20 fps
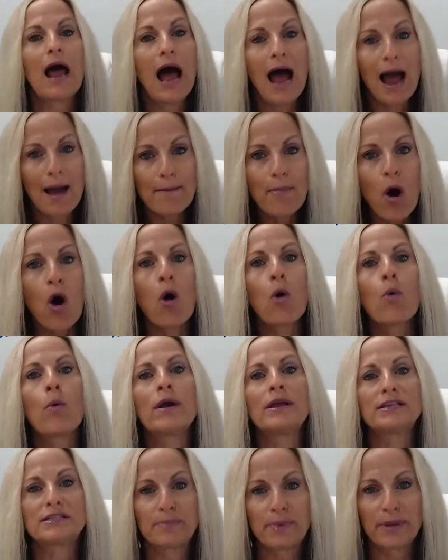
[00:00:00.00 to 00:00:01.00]
I'm
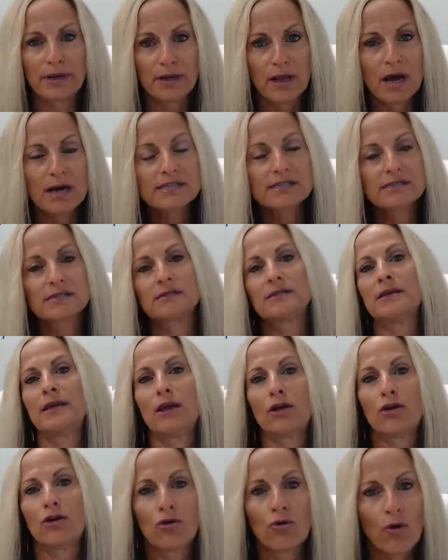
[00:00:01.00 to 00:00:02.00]
always been
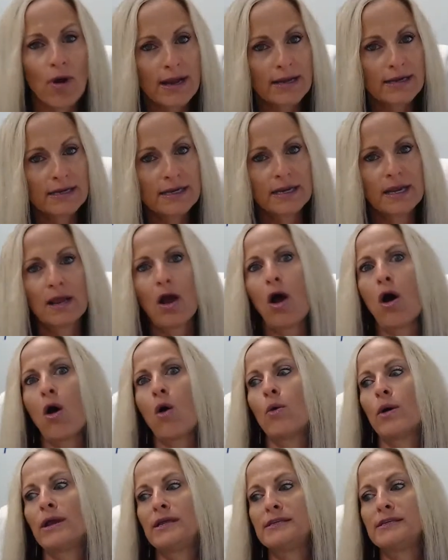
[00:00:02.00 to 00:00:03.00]
hustling, grinding,
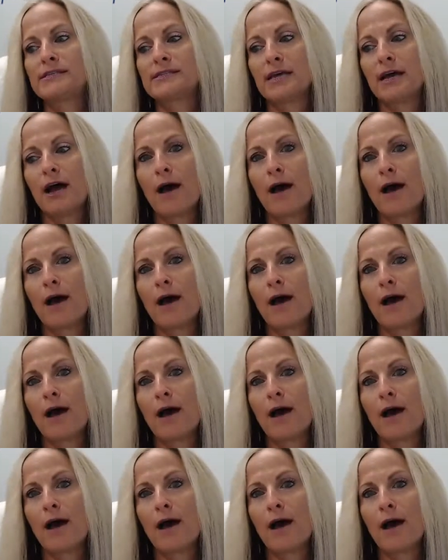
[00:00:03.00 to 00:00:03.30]
always